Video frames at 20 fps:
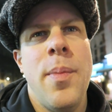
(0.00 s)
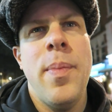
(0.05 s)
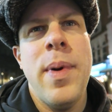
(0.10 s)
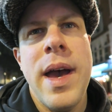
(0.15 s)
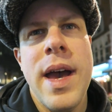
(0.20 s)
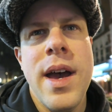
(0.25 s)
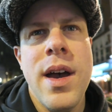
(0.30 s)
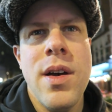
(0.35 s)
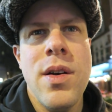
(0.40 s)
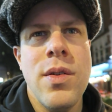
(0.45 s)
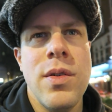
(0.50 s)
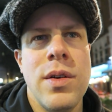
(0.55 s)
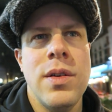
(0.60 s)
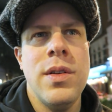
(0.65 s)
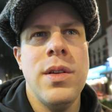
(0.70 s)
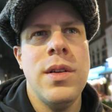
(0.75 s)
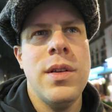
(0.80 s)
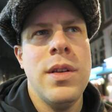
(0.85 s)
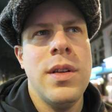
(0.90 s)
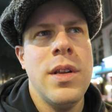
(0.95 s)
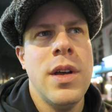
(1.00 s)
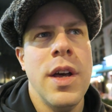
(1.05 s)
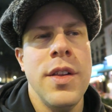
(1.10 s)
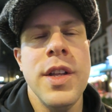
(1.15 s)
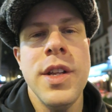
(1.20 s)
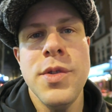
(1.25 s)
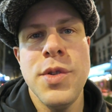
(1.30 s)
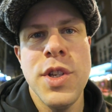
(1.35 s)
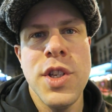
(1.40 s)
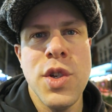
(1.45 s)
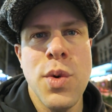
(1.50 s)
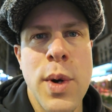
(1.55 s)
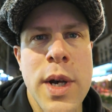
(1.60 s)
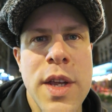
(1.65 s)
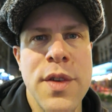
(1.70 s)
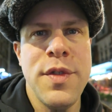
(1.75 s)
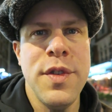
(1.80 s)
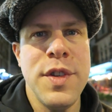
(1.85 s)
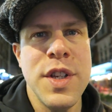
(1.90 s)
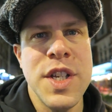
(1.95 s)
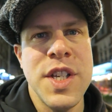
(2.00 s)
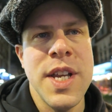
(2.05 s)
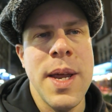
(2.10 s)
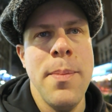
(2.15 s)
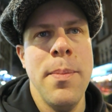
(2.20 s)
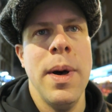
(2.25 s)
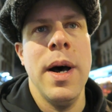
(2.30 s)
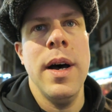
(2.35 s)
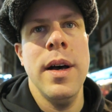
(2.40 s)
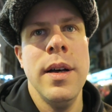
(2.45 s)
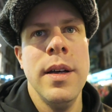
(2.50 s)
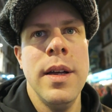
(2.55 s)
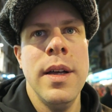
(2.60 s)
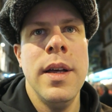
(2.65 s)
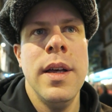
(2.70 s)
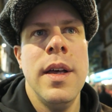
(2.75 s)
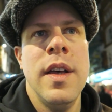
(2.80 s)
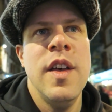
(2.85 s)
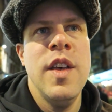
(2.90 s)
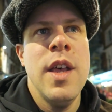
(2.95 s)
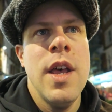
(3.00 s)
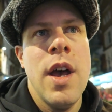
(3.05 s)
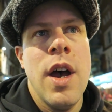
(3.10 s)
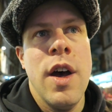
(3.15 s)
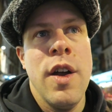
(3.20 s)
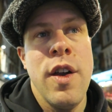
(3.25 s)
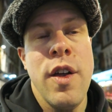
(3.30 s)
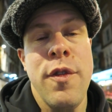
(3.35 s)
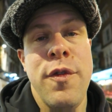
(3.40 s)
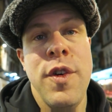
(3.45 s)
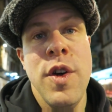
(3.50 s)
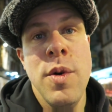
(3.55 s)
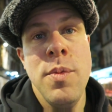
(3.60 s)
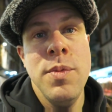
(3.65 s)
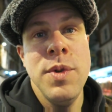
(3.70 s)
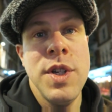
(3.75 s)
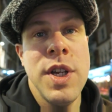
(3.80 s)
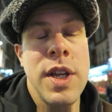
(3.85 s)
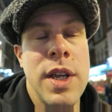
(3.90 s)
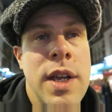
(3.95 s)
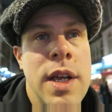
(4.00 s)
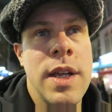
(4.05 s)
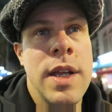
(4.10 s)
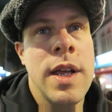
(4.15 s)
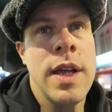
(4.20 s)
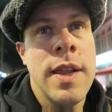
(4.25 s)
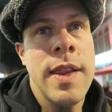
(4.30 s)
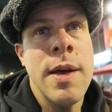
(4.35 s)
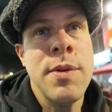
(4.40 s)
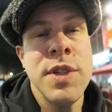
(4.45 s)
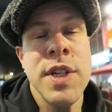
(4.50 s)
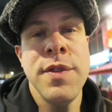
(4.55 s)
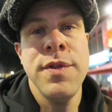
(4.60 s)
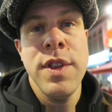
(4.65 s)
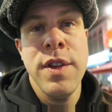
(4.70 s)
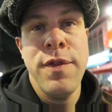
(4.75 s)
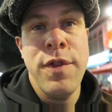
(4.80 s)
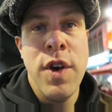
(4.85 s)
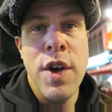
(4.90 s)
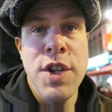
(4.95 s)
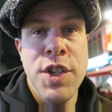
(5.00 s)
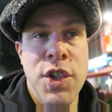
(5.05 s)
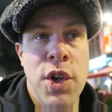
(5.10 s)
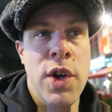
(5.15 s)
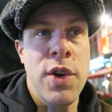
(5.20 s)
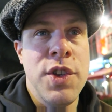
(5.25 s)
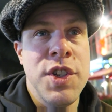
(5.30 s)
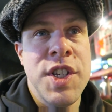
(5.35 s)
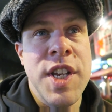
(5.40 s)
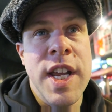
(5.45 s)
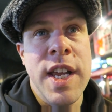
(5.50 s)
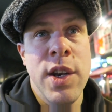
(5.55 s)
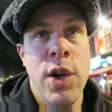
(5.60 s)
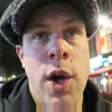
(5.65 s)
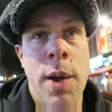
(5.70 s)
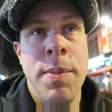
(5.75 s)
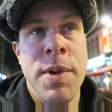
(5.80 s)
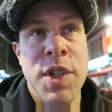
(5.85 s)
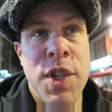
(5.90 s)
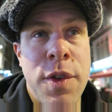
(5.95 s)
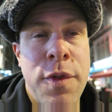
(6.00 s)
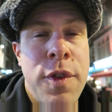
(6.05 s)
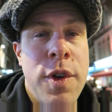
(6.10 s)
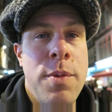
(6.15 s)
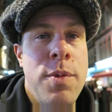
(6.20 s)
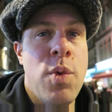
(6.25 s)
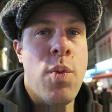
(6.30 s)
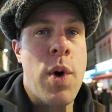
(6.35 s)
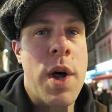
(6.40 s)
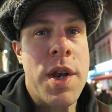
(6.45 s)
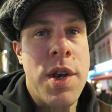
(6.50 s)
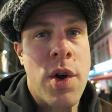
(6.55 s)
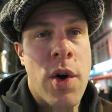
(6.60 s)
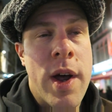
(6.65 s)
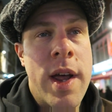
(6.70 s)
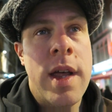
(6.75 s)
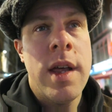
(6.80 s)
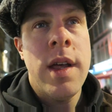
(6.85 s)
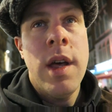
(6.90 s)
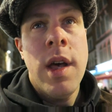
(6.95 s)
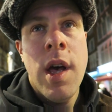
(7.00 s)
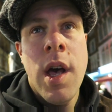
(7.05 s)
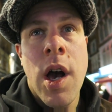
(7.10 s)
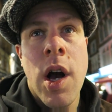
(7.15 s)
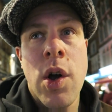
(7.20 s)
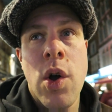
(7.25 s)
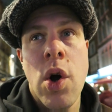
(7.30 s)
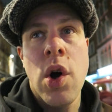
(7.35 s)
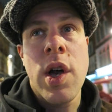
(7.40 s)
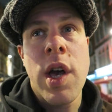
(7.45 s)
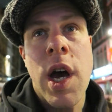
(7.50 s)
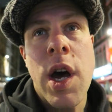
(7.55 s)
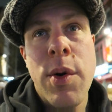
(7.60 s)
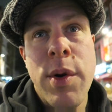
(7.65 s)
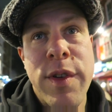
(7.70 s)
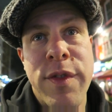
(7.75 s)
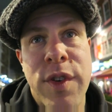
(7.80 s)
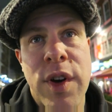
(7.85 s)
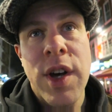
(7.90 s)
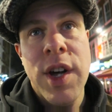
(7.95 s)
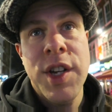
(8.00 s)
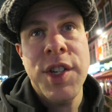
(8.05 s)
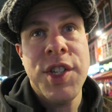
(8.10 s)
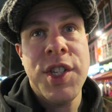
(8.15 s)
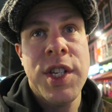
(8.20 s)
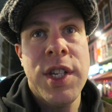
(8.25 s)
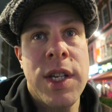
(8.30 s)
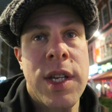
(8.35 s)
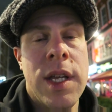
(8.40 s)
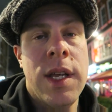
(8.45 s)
about, I think it was the 20th of December. And I filmed, that was either the first night or the second night because I filmed one night, I got a currywurst